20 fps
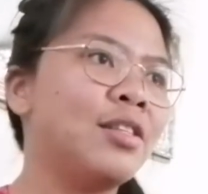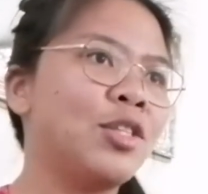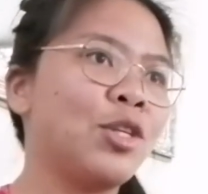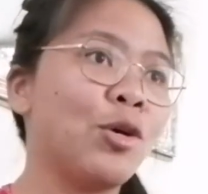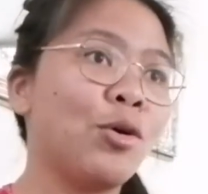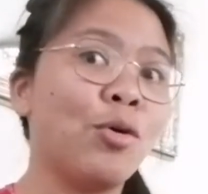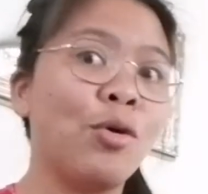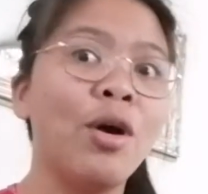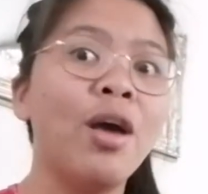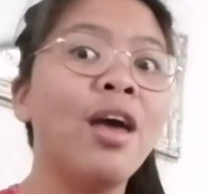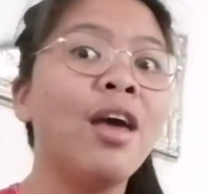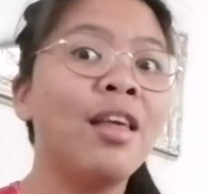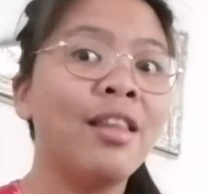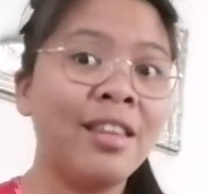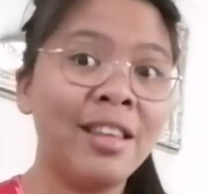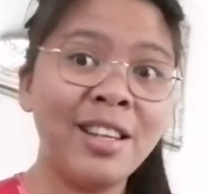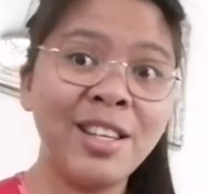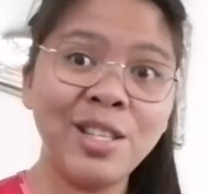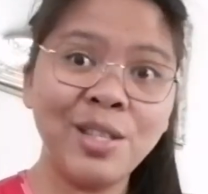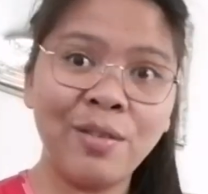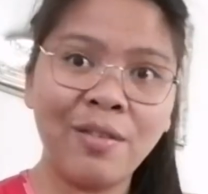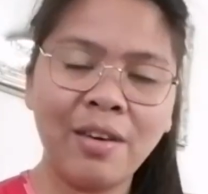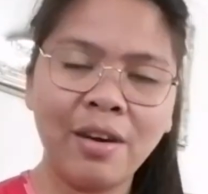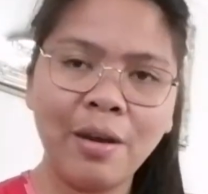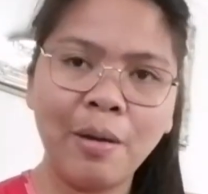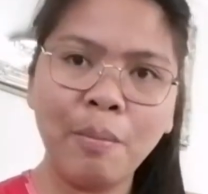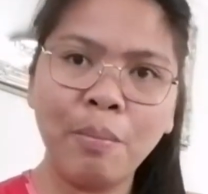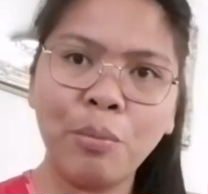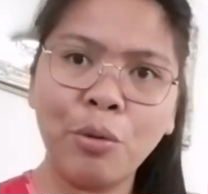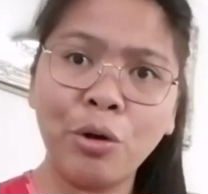So that is very
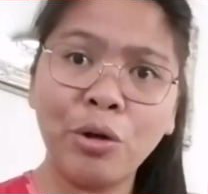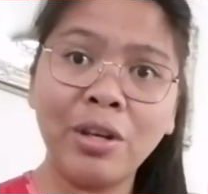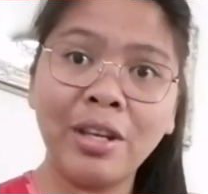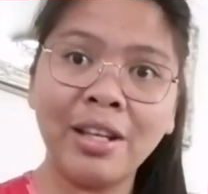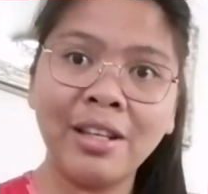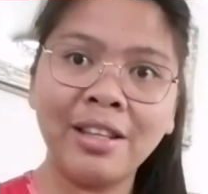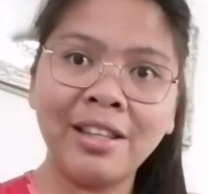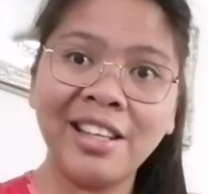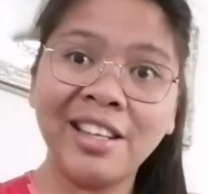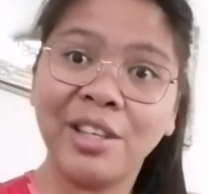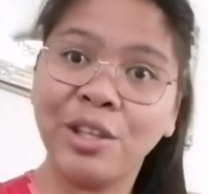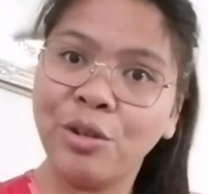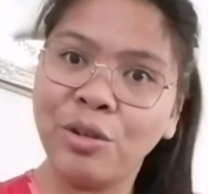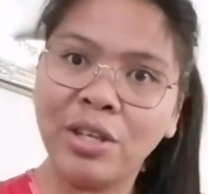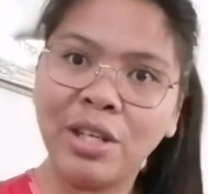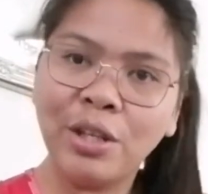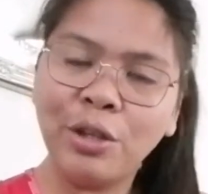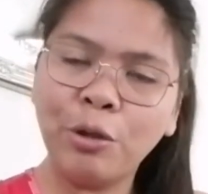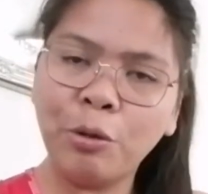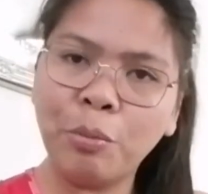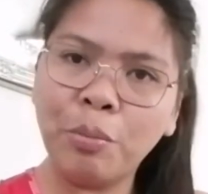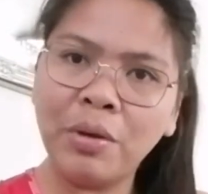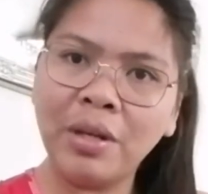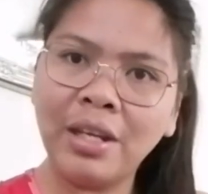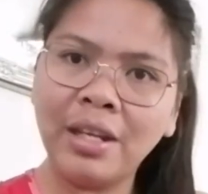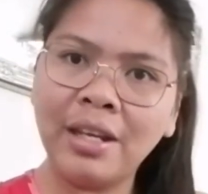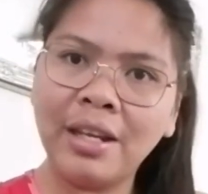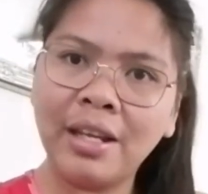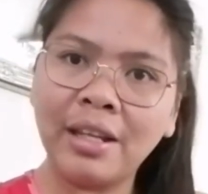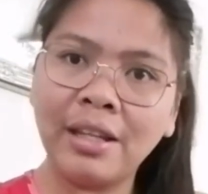important that you need to
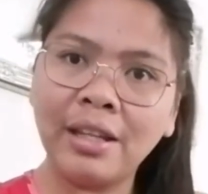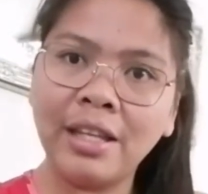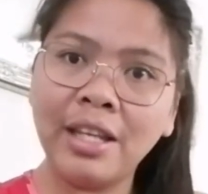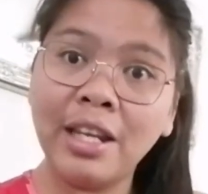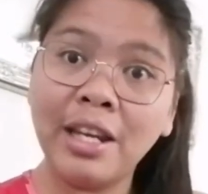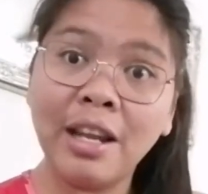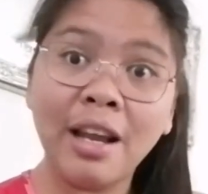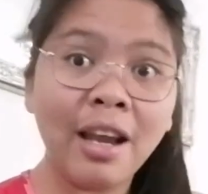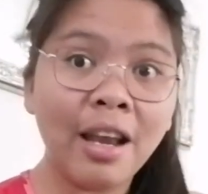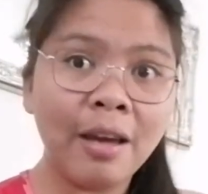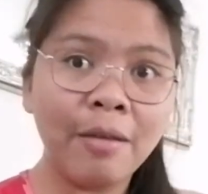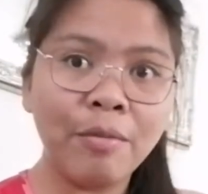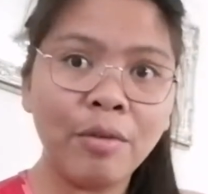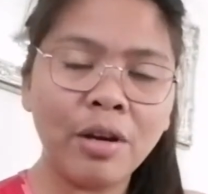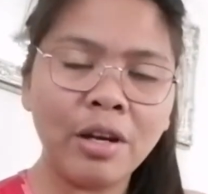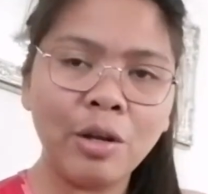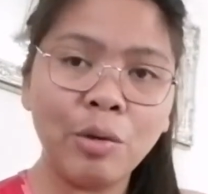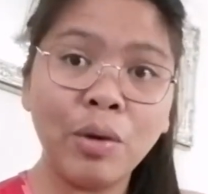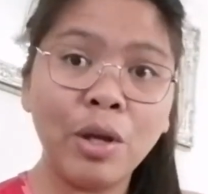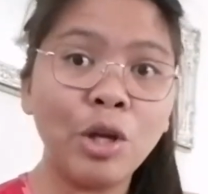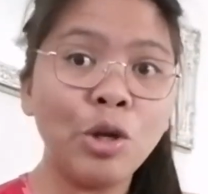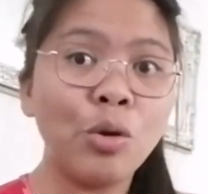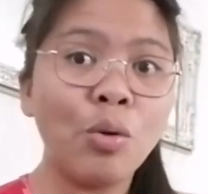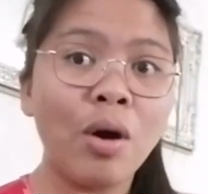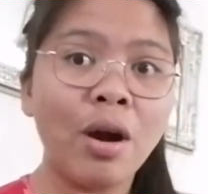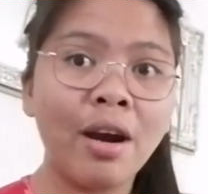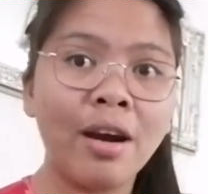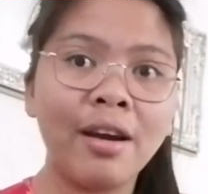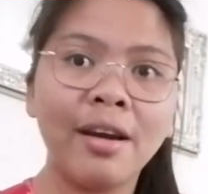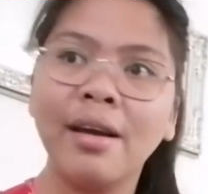bring that in the library when you
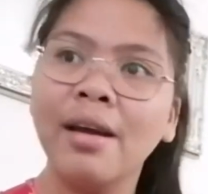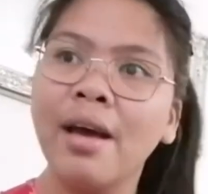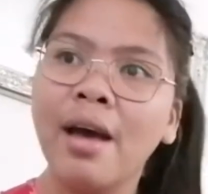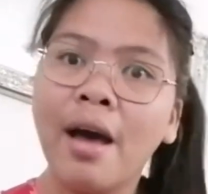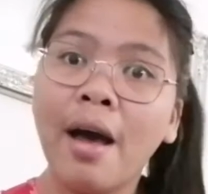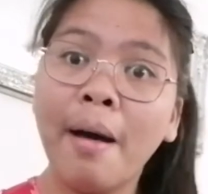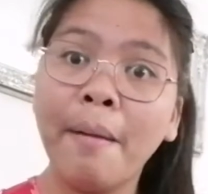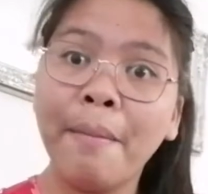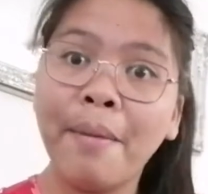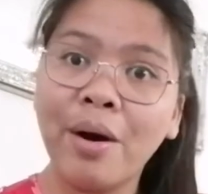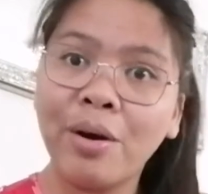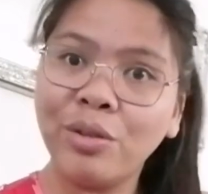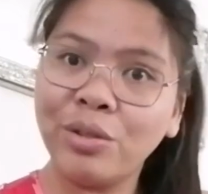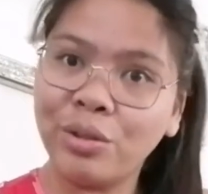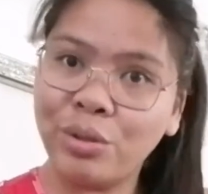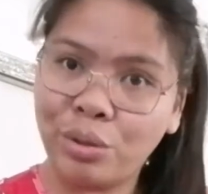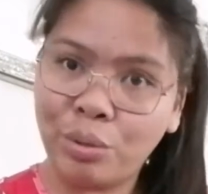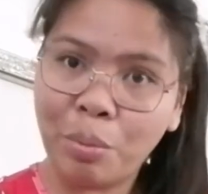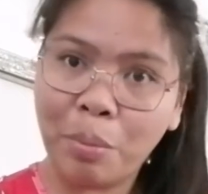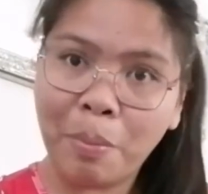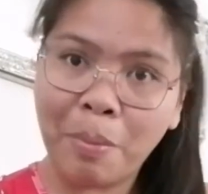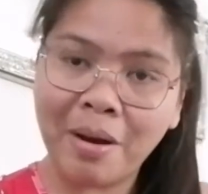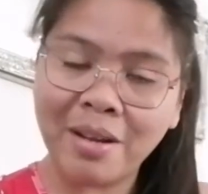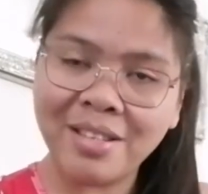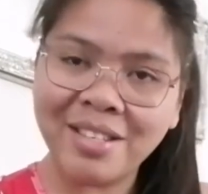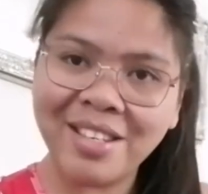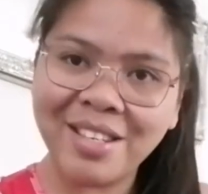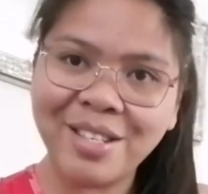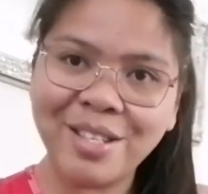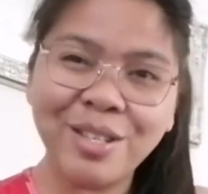are about to
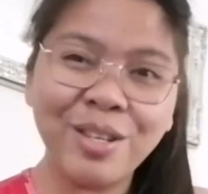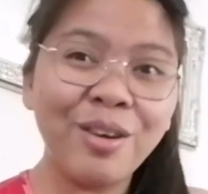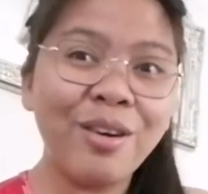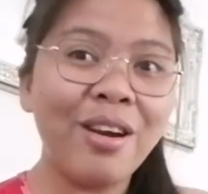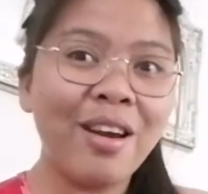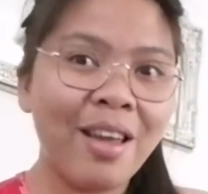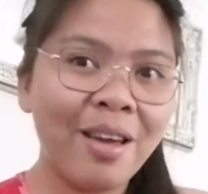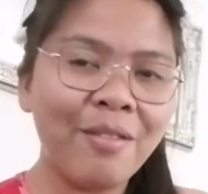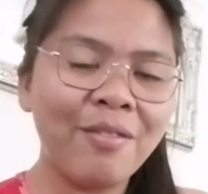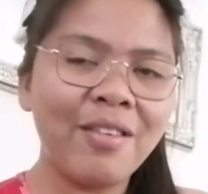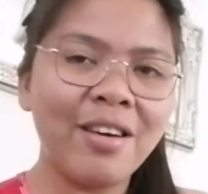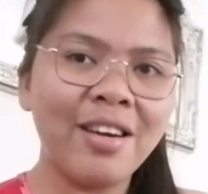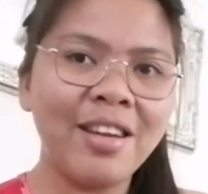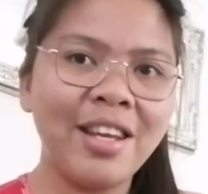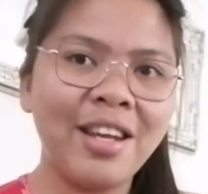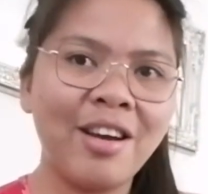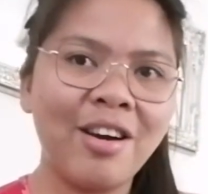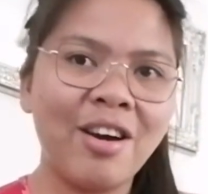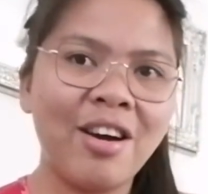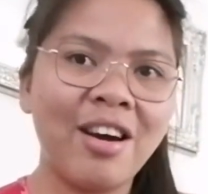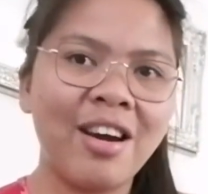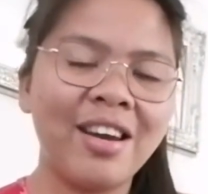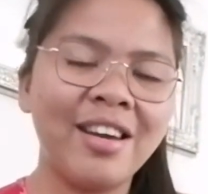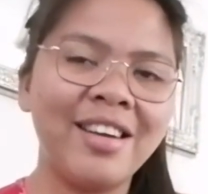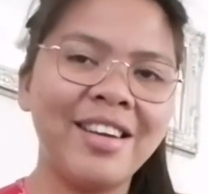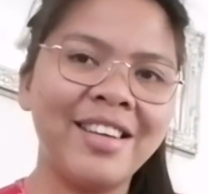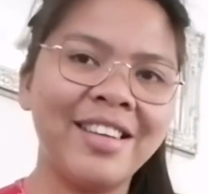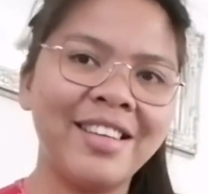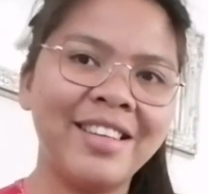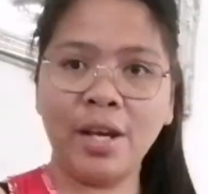process your library card.